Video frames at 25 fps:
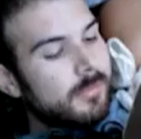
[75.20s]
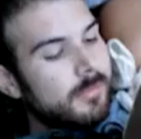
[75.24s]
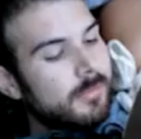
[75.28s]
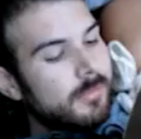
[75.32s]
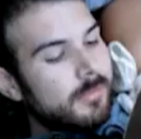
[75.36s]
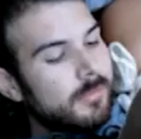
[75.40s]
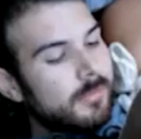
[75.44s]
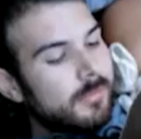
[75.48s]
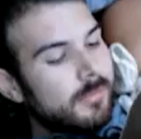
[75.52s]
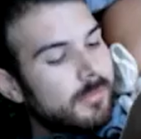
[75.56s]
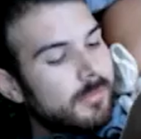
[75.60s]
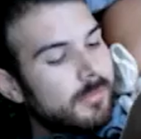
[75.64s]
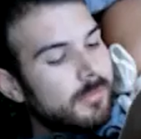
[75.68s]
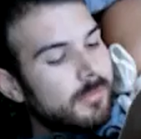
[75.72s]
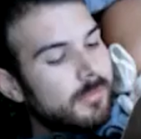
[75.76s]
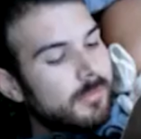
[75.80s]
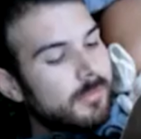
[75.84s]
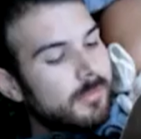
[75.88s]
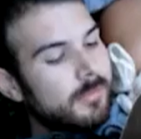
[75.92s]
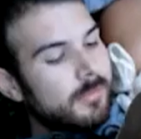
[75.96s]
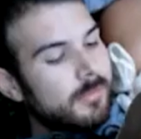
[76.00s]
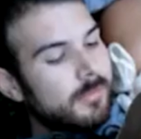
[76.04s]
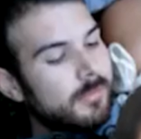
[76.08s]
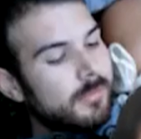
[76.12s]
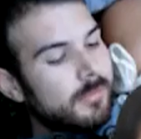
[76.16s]

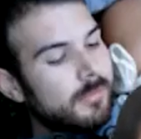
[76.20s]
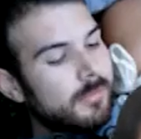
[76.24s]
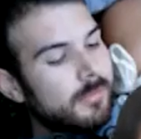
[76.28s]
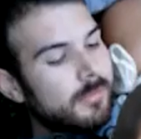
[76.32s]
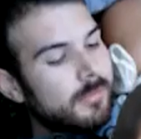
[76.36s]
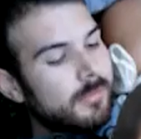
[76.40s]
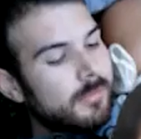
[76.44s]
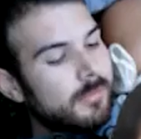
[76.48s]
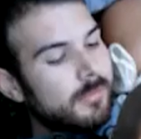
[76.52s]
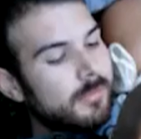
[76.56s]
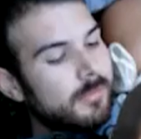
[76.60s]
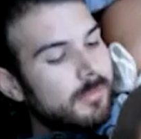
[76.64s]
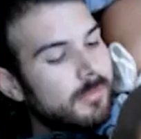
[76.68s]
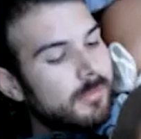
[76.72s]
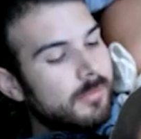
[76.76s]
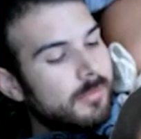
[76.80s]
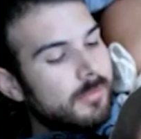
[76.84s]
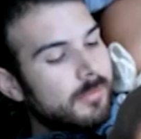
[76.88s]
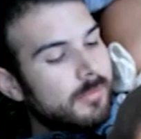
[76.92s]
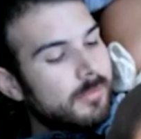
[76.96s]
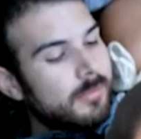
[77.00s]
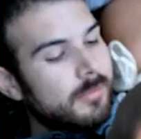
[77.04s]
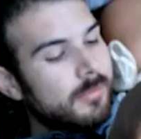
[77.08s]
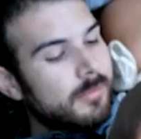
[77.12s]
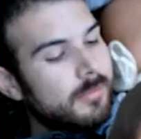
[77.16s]

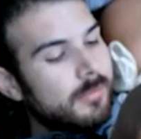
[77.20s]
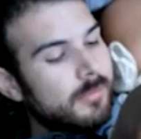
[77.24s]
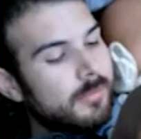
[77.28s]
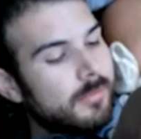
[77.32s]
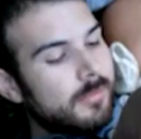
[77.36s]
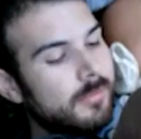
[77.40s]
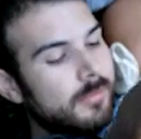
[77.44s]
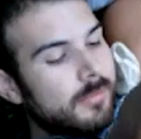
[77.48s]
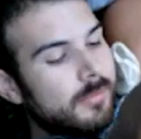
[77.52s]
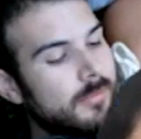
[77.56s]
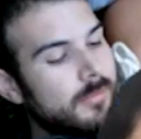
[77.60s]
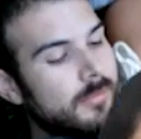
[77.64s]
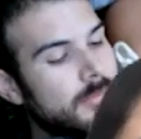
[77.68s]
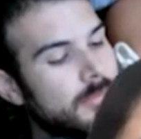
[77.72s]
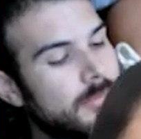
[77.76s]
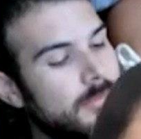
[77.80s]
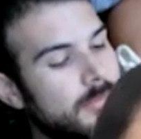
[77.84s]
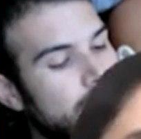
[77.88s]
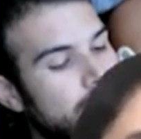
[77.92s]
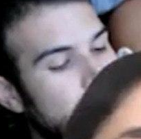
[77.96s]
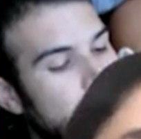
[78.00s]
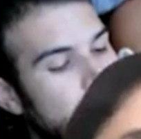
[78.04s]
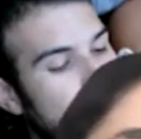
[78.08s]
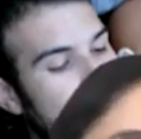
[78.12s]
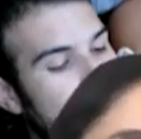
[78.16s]

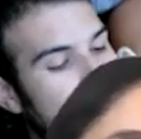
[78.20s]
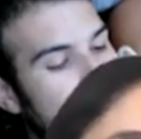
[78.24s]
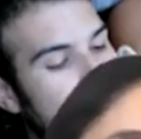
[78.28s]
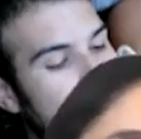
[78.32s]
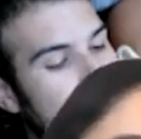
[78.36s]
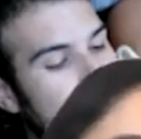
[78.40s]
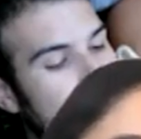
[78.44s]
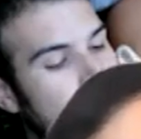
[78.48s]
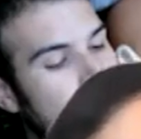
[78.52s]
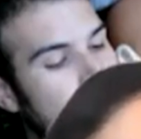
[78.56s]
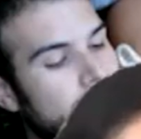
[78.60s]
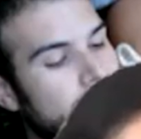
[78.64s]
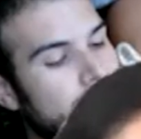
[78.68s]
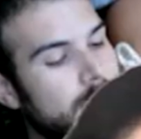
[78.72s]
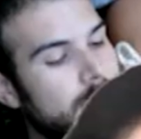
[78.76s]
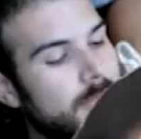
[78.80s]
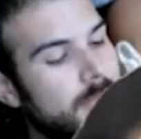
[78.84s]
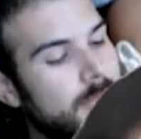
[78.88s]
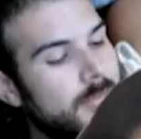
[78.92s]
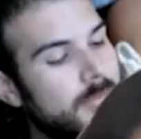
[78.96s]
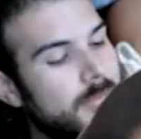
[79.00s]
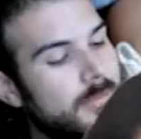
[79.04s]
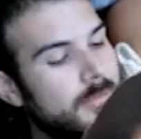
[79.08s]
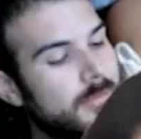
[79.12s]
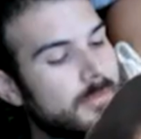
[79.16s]

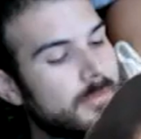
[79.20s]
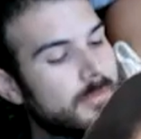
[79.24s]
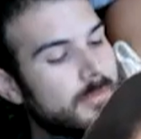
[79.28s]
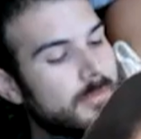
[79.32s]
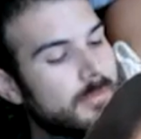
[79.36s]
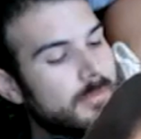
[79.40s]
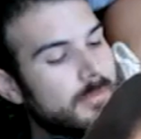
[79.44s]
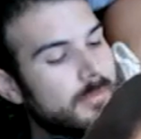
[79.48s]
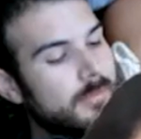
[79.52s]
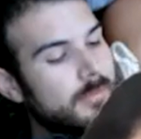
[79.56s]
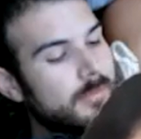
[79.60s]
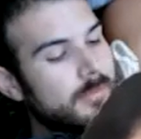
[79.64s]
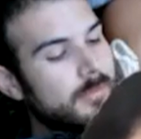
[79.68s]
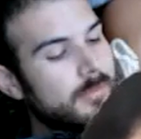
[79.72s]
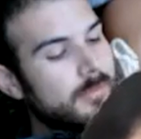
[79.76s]
The person shown says nothing.